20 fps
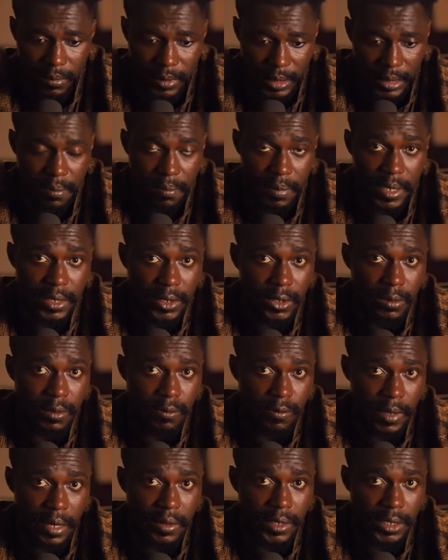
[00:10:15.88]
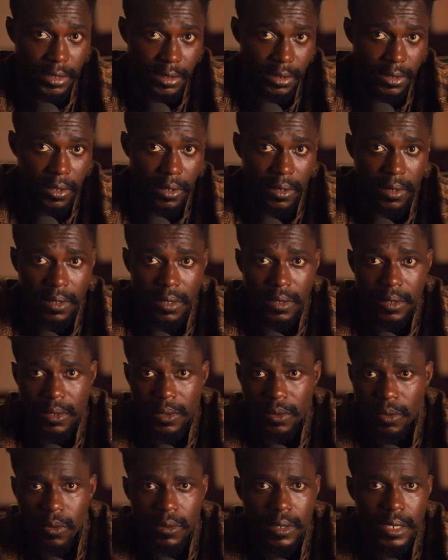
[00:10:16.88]
simply to be very sure,
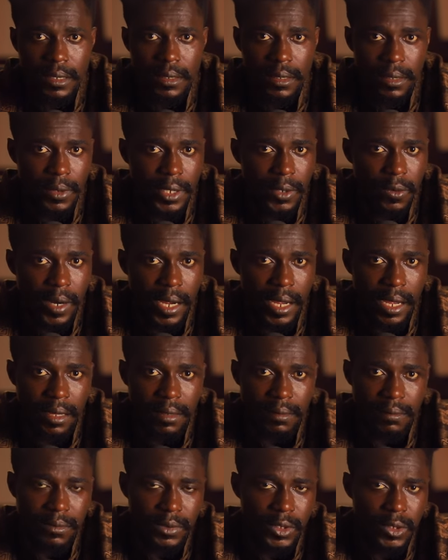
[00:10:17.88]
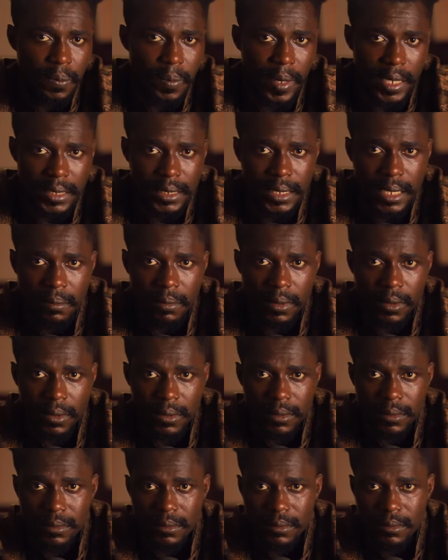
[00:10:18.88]
only three were super
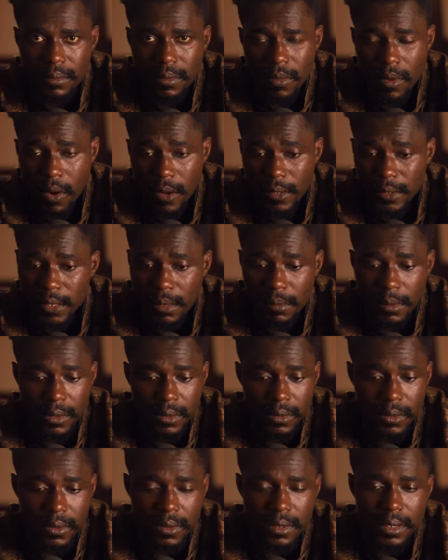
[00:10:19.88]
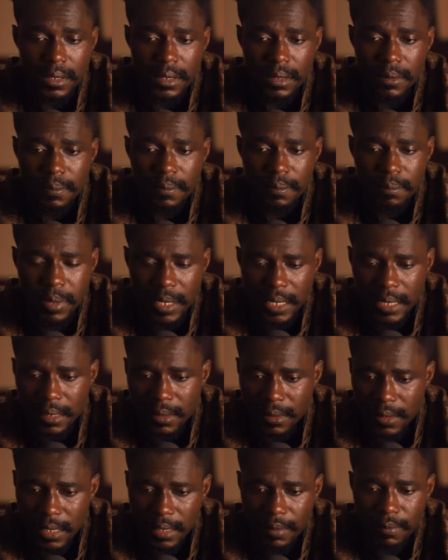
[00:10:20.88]
stable. Awesome on Google
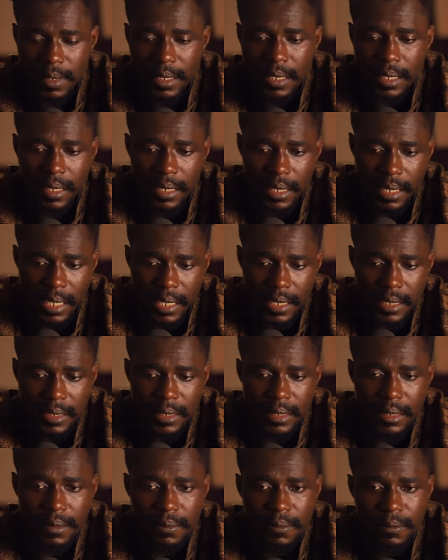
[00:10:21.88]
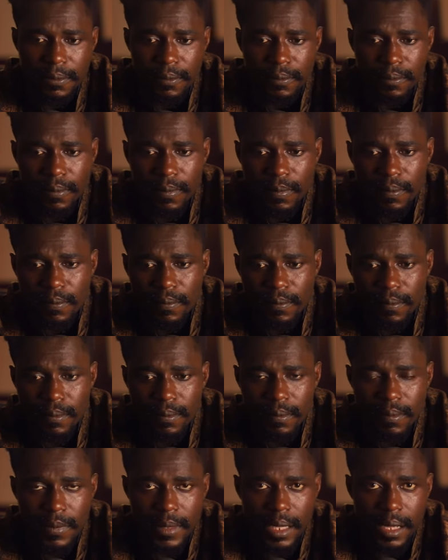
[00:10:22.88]
Pixel 7 and 8,
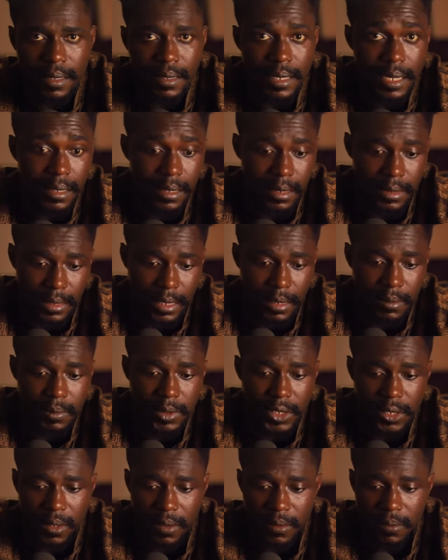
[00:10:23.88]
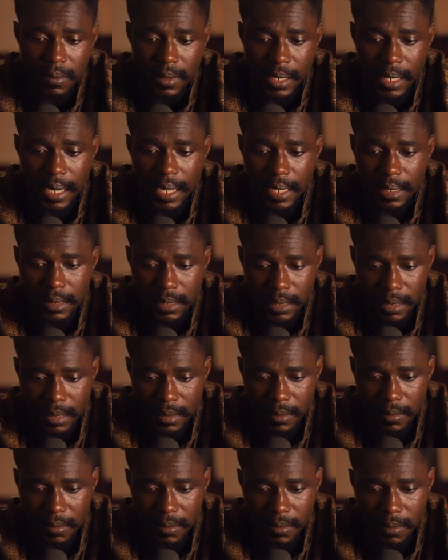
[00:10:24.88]
and then the Samsung
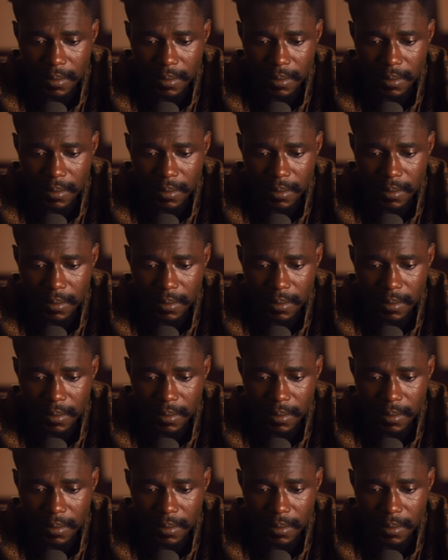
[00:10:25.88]
Galaxy